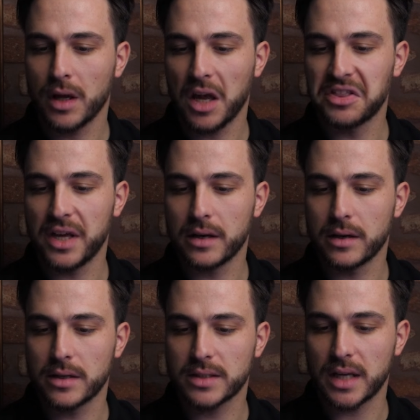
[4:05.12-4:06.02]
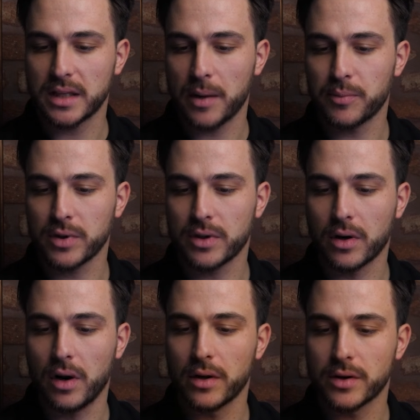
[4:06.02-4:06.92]
and then set up the
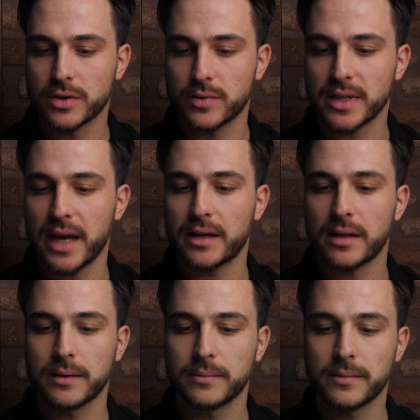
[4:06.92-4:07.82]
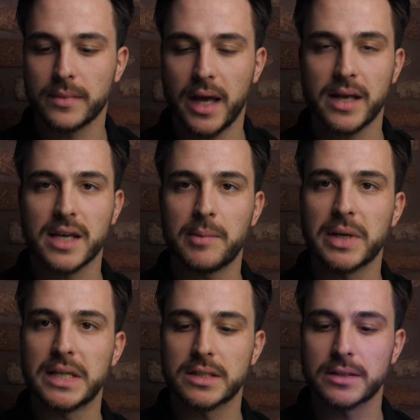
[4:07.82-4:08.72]
colors to cycle as I
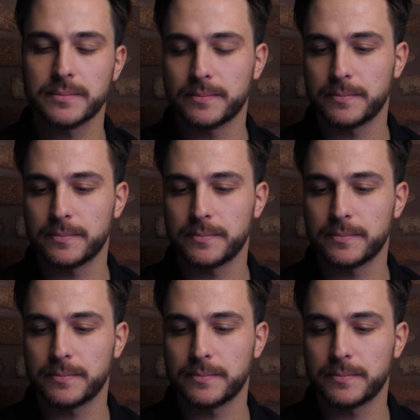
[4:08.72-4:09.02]
please.